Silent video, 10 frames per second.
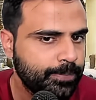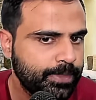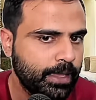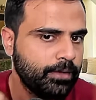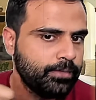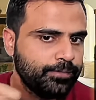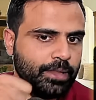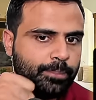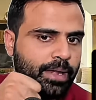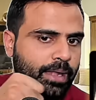Then
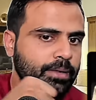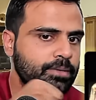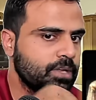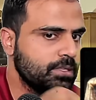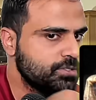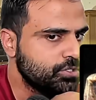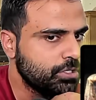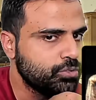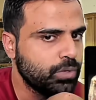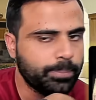when Brandon
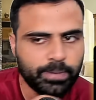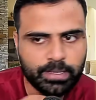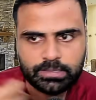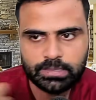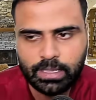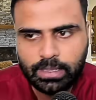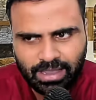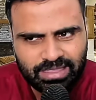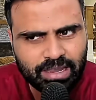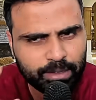transitioned to a press,
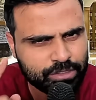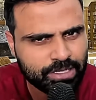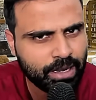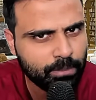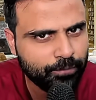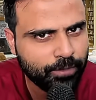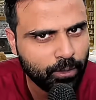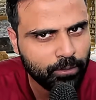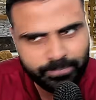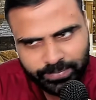I think it was an elbow
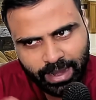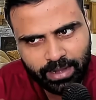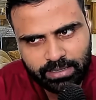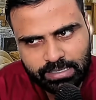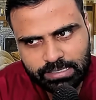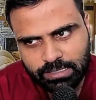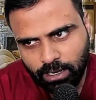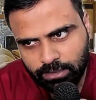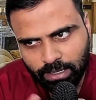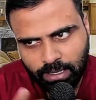foul and a
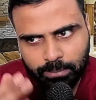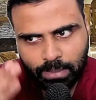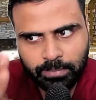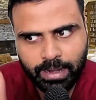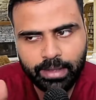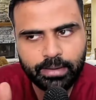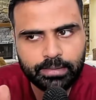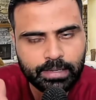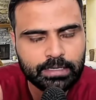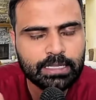restart, but Brandon
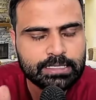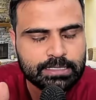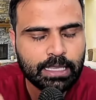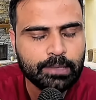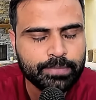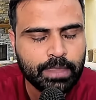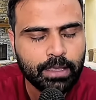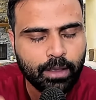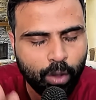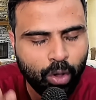did the same
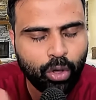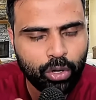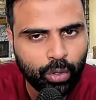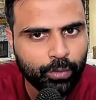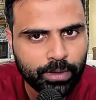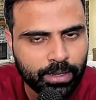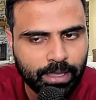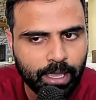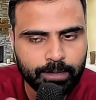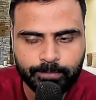thing all over
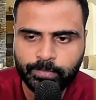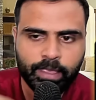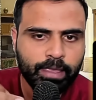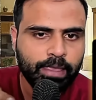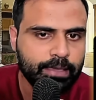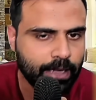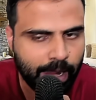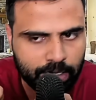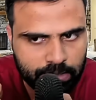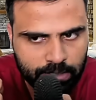again. He
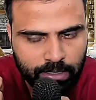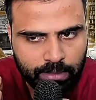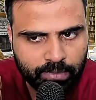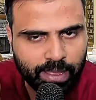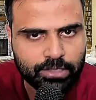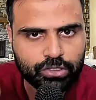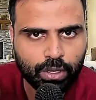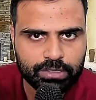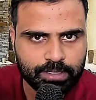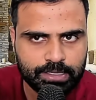cracked Brian
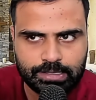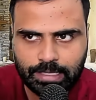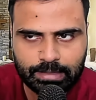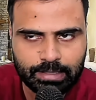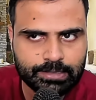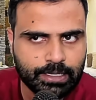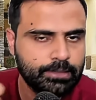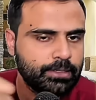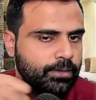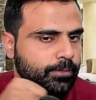Shaw's wrist in the
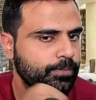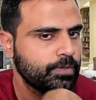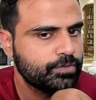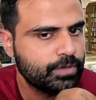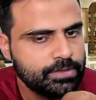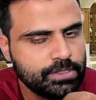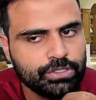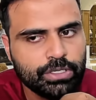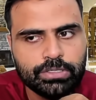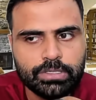center,
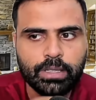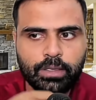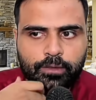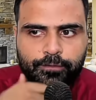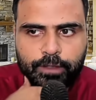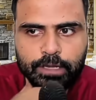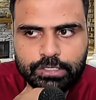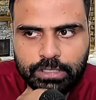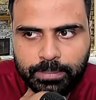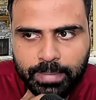transitioned,
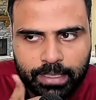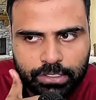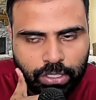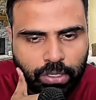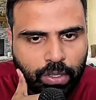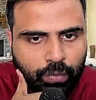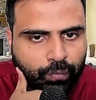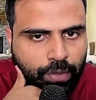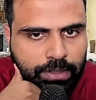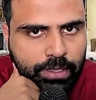finished the match
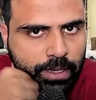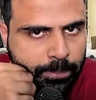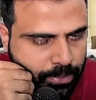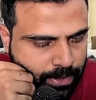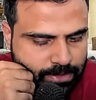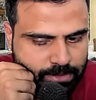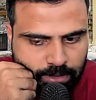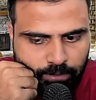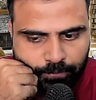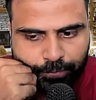with a
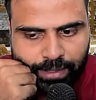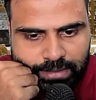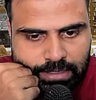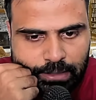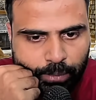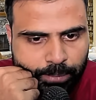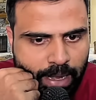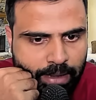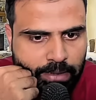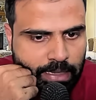press. 1-0
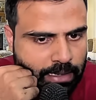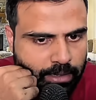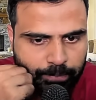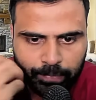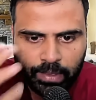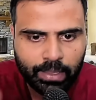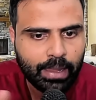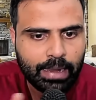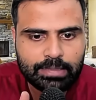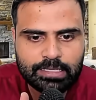Brandon Allen.
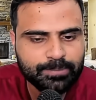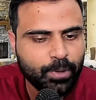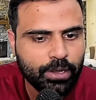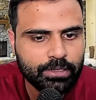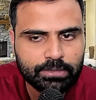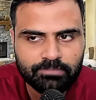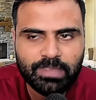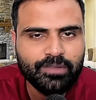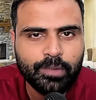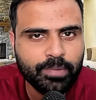At this point,
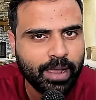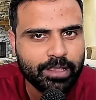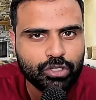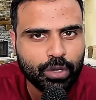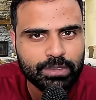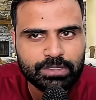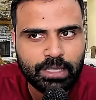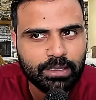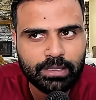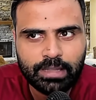even Brian Shaw was
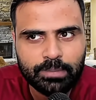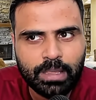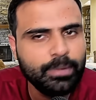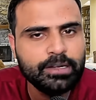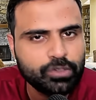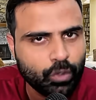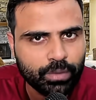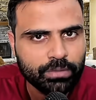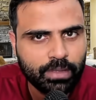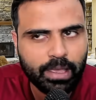thinking that maybe it's
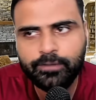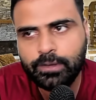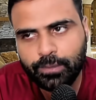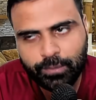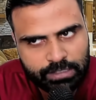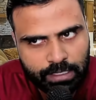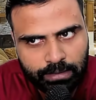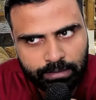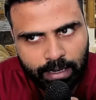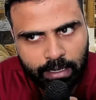over. Everyone was
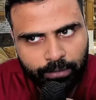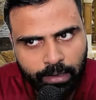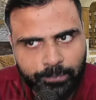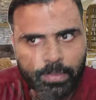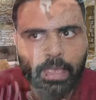thinking that way.